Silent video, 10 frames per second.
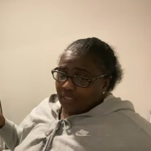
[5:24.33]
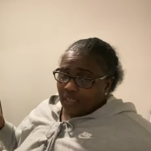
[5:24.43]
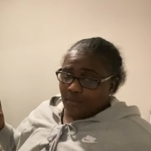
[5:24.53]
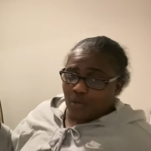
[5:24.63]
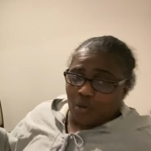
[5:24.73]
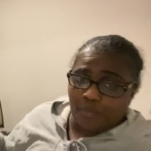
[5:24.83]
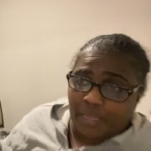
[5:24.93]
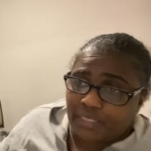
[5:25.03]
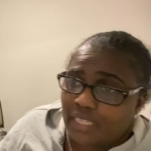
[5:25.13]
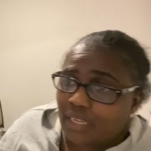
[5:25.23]
I'm gonna go
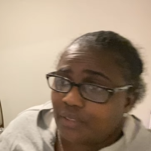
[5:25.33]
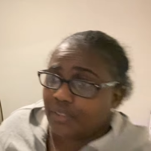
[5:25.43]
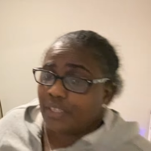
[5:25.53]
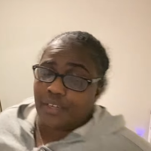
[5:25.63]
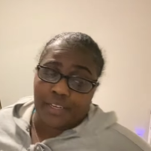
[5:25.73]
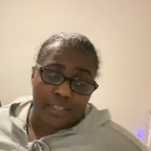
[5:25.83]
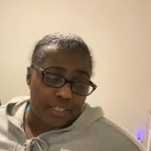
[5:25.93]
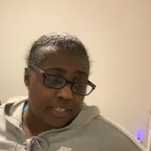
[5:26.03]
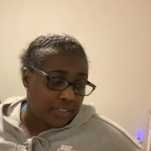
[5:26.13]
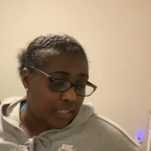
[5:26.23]
back down there and
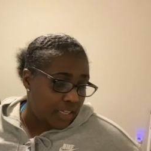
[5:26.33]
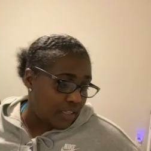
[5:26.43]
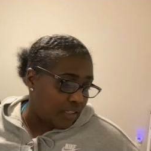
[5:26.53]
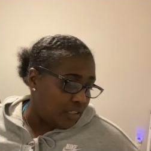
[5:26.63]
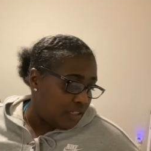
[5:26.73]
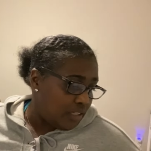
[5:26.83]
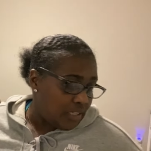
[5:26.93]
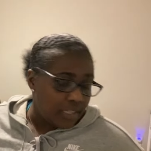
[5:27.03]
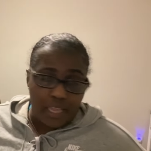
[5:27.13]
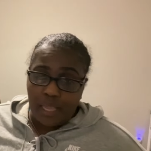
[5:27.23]
get that
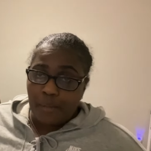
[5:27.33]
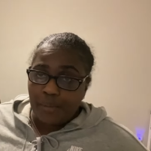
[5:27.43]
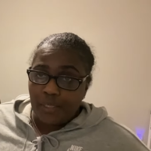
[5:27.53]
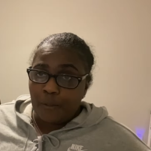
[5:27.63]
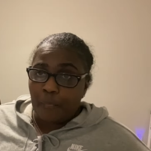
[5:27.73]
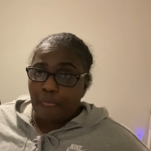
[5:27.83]
cabinet.